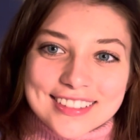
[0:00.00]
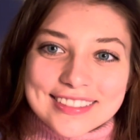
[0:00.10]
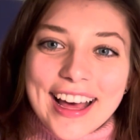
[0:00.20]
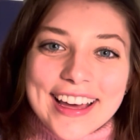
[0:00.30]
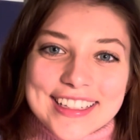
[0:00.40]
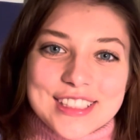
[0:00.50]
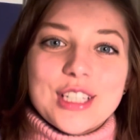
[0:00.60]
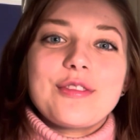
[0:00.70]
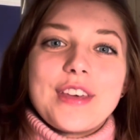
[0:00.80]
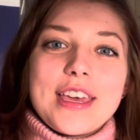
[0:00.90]
Hi, it's
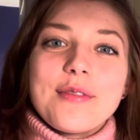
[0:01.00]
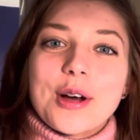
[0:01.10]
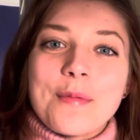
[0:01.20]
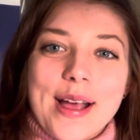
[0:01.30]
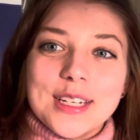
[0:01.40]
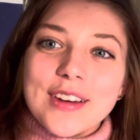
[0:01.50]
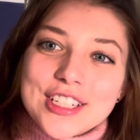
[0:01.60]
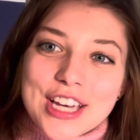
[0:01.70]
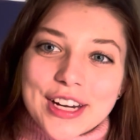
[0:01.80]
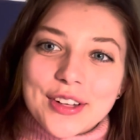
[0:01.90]
Sophie, and welcome back to my
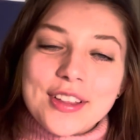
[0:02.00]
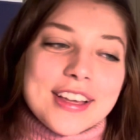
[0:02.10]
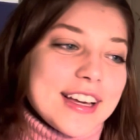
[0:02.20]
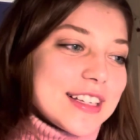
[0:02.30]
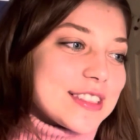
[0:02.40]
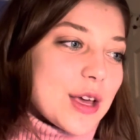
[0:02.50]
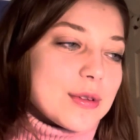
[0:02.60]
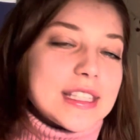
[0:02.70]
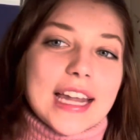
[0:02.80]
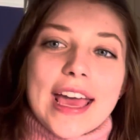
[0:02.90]
channel. So
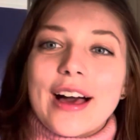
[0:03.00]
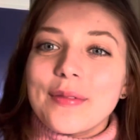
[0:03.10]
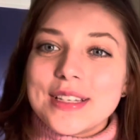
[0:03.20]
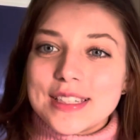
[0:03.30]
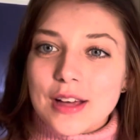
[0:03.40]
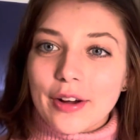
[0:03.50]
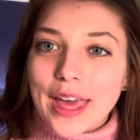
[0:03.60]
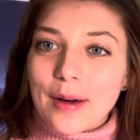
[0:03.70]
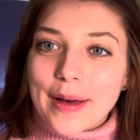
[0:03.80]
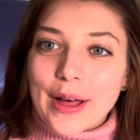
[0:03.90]
today I'll be
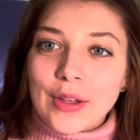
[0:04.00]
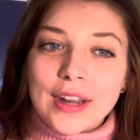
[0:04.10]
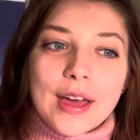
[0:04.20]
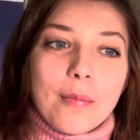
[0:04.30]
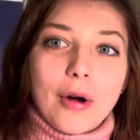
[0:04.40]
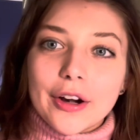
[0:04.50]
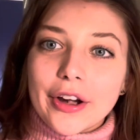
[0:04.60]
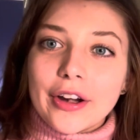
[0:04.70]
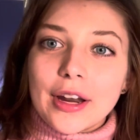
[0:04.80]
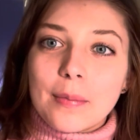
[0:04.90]
talking about
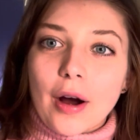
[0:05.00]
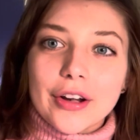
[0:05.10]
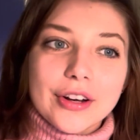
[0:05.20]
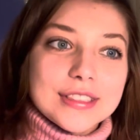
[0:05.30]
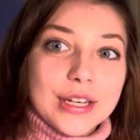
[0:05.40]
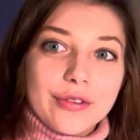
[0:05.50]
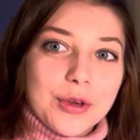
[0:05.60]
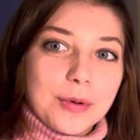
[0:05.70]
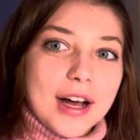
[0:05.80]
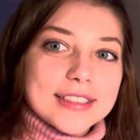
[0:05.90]
Barnard and Barnard's
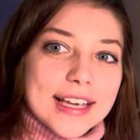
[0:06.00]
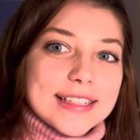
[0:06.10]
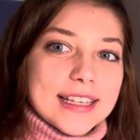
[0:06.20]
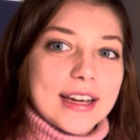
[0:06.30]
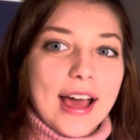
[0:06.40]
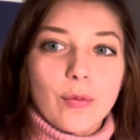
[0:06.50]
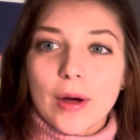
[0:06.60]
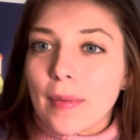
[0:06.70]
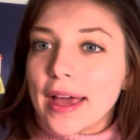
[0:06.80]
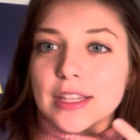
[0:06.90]
interview process and
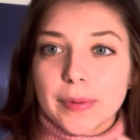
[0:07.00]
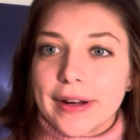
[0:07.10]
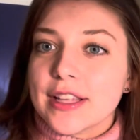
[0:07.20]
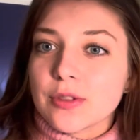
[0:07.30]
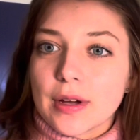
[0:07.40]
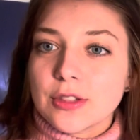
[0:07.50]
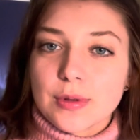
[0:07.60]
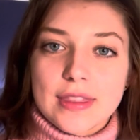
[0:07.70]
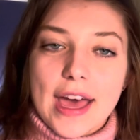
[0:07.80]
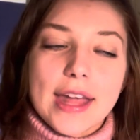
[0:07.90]
what my experience was
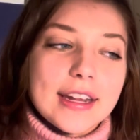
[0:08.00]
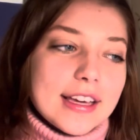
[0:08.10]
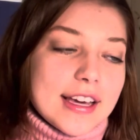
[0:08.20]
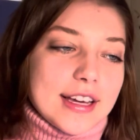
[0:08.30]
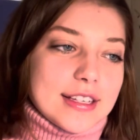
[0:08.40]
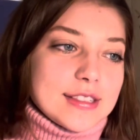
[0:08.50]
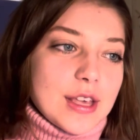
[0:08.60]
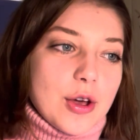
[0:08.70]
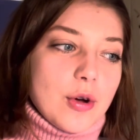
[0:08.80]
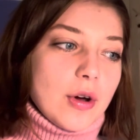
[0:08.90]
with that.
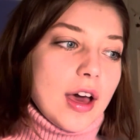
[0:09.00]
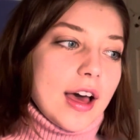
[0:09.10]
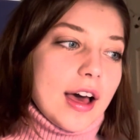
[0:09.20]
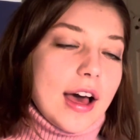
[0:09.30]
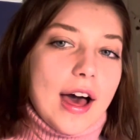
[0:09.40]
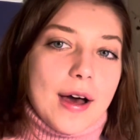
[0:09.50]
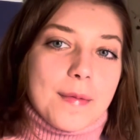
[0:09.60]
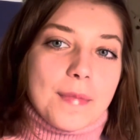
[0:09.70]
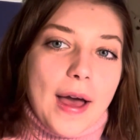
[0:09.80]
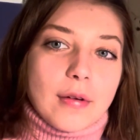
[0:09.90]
So
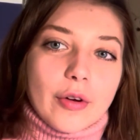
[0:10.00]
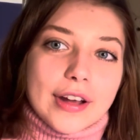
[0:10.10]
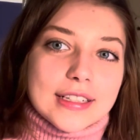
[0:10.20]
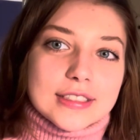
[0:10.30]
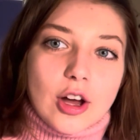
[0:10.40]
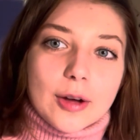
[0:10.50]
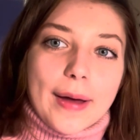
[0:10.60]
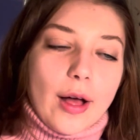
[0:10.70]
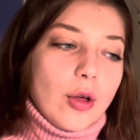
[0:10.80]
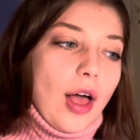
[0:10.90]
I'm going to talk
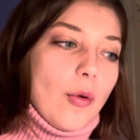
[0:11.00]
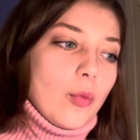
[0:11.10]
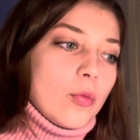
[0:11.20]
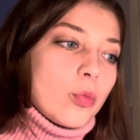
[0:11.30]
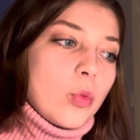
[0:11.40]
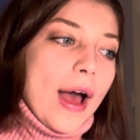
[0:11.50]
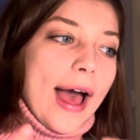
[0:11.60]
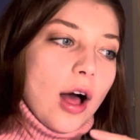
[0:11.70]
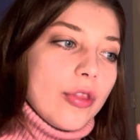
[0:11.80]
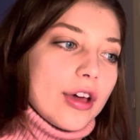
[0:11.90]
about
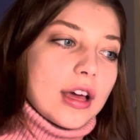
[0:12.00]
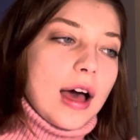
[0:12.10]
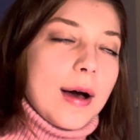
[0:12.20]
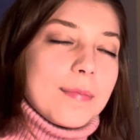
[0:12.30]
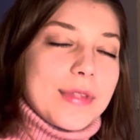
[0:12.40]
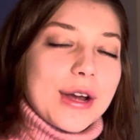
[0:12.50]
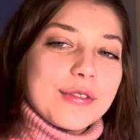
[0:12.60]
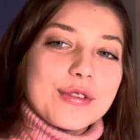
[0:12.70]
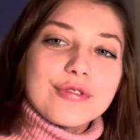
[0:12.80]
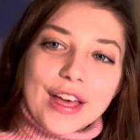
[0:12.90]
how the
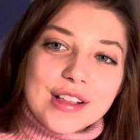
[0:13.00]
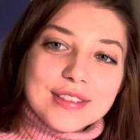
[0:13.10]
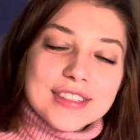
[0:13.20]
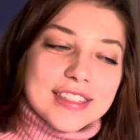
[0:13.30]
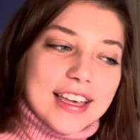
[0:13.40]
interview felt